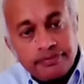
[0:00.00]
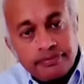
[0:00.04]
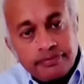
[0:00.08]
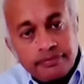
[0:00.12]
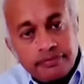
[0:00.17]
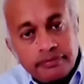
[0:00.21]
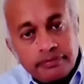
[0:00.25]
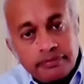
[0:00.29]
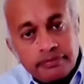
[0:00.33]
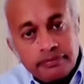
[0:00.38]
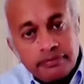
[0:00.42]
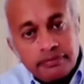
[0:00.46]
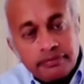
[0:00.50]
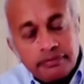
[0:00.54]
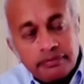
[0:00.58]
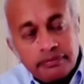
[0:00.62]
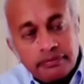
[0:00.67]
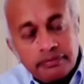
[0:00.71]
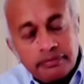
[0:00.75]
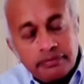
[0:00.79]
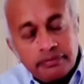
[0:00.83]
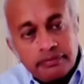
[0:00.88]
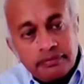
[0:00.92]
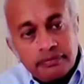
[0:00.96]

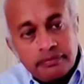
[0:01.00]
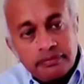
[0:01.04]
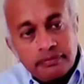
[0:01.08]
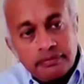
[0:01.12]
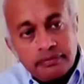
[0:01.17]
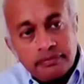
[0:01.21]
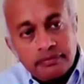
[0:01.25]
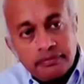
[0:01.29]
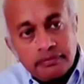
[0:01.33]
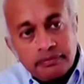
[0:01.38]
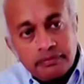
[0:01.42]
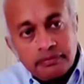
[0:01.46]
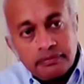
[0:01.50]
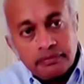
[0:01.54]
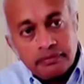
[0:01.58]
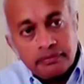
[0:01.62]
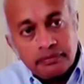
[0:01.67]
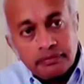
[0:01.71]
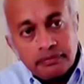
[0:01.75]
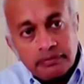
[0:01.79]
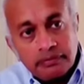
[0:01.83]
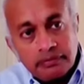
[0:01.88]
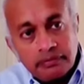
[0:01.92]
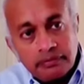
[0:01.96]

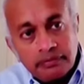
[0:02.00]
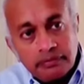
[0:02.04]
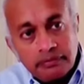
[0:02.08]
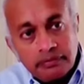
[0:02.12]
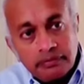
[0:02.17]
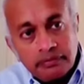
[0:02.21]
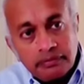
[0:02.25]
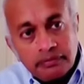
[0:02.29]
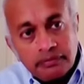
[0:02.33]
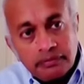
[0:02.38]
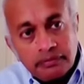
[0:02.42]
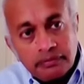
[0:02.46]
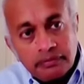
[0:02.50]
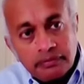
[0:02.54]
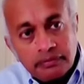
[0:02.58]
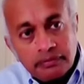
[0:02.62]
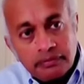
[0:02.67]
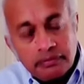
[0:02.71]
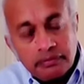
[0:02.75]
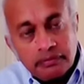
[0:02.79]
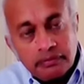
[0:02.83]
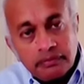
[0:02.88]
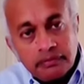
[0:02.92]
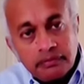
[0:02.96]

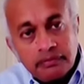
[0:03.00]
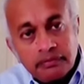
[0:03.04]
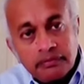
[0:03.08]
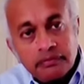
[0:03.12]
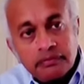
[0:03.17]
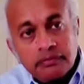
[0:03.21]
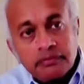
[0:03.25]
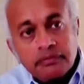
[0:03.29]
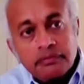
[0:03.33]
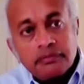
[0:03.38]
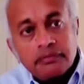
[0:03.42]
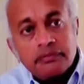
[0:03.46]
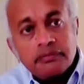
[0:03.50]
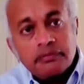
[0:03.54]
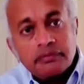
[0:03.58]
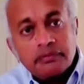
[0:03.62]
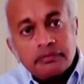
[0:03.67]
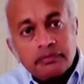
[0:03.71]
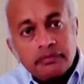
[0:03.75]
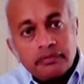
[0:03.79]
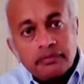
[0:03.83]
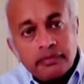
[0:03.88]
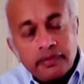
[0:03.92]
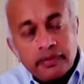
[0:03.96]

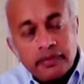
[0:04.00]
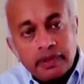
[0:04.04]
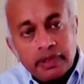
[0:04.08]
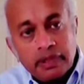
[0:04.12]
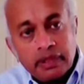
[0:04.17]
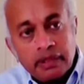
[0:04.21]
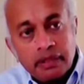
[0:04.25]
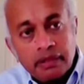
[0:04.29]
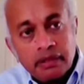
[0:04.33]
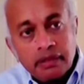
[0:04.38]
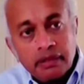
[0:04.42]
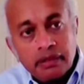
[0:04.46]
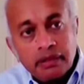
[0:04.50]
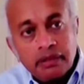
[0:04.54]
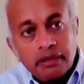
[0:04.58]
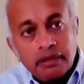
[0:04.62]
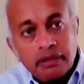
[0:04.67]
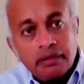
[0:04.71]
(not speaking)